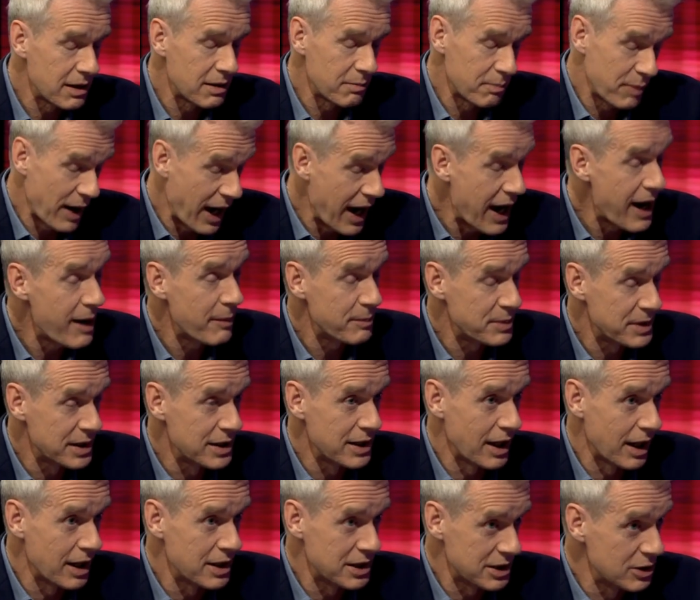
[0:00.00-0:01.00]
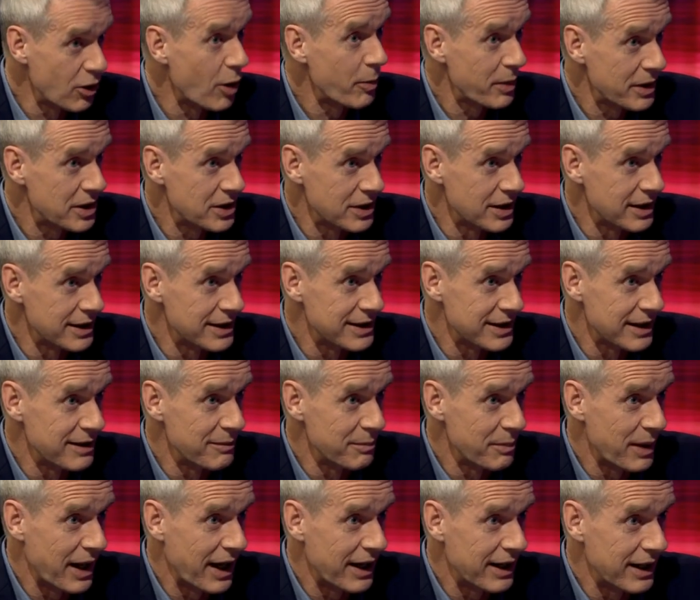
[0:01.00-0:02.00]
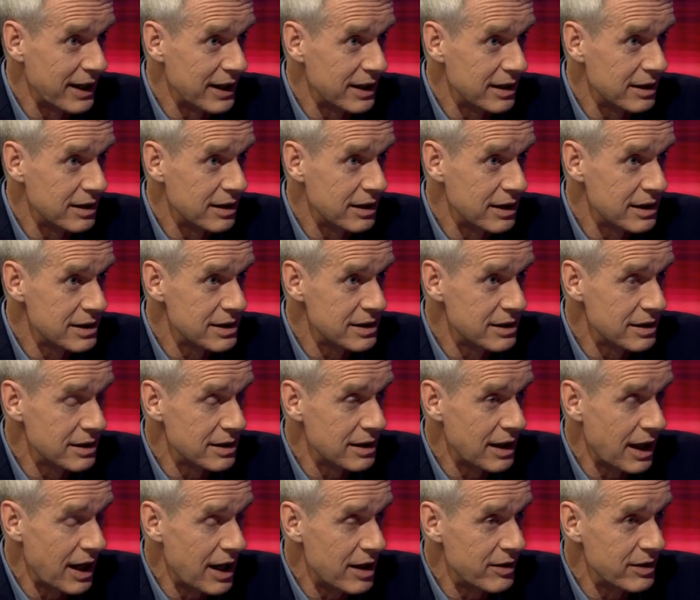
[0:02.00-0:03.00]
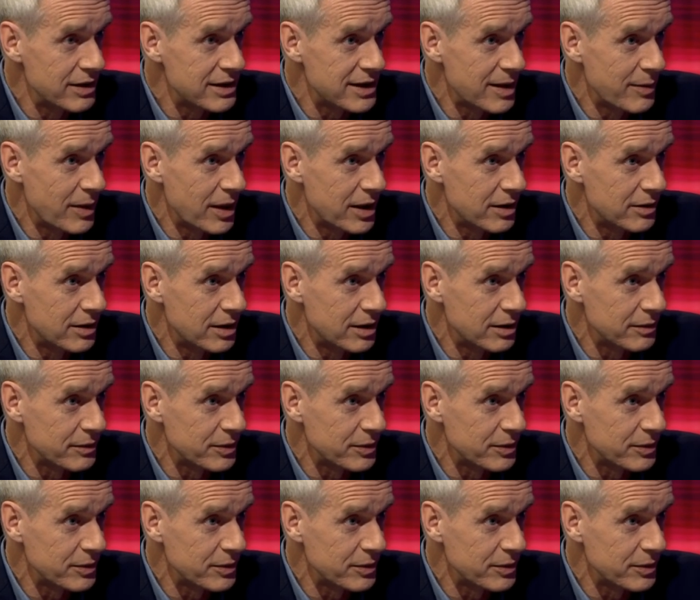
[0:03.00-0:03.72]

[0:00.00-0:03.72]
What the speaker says: perhaps a snobbishness in ballet that isn't there in some other art